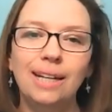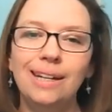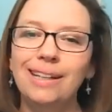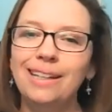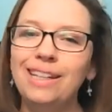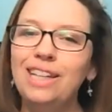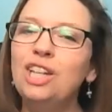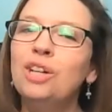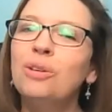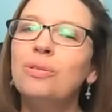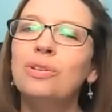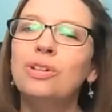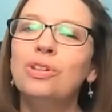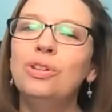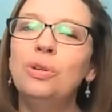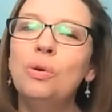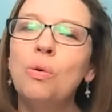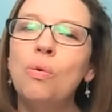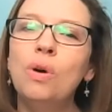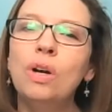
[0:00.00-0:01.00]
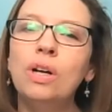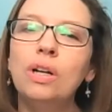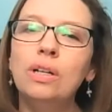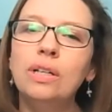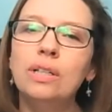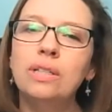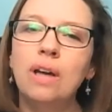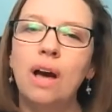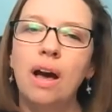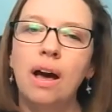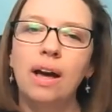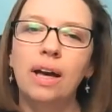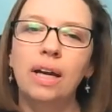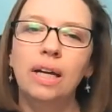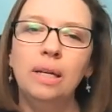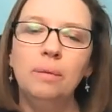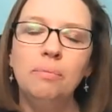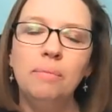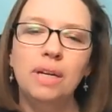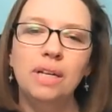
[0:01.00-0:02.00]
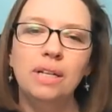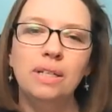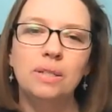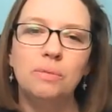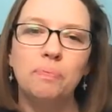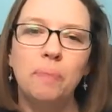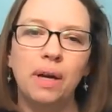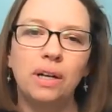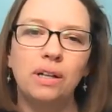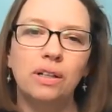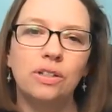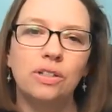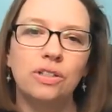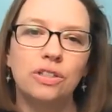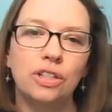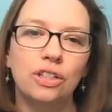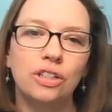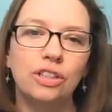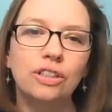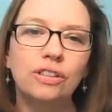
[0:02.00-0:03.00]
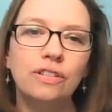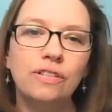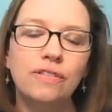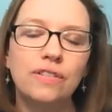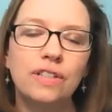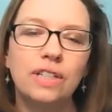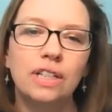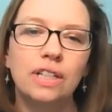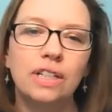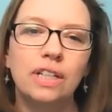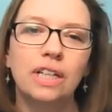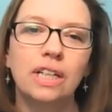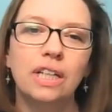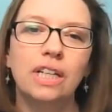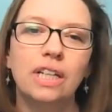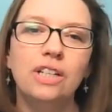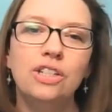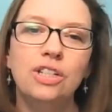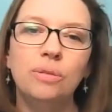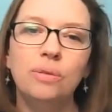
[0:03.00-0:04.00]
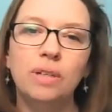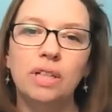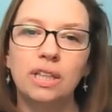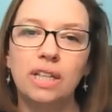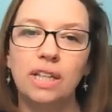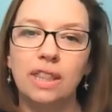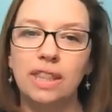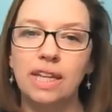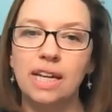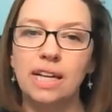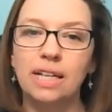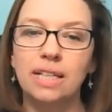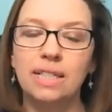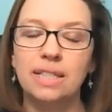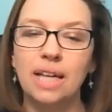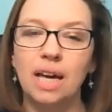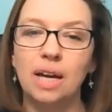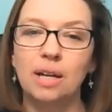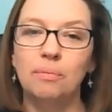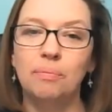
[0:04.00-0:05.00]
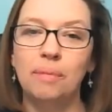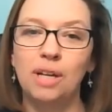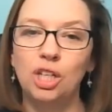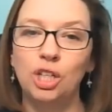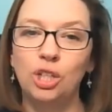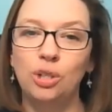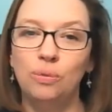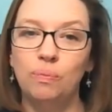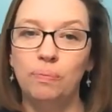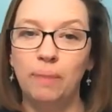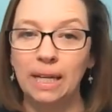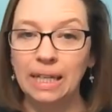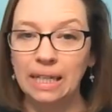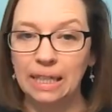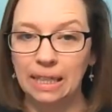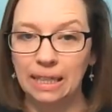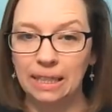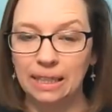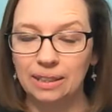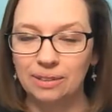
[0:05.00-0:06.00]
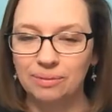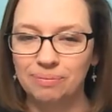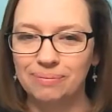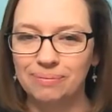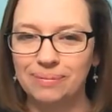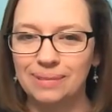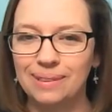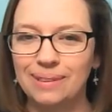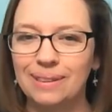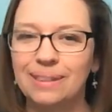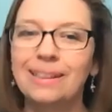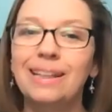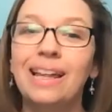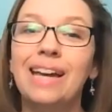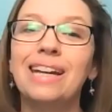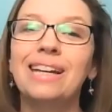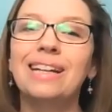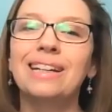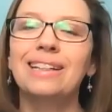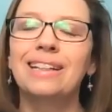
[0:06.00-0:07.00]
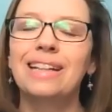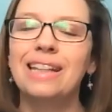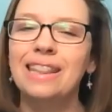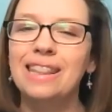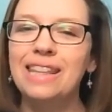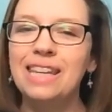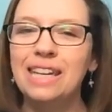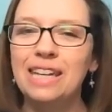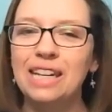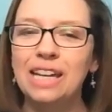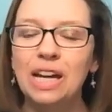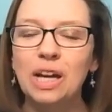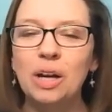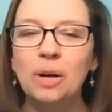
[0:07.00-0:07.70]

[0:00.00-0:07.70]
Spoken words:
your time is better served in doing the things that make you money, like the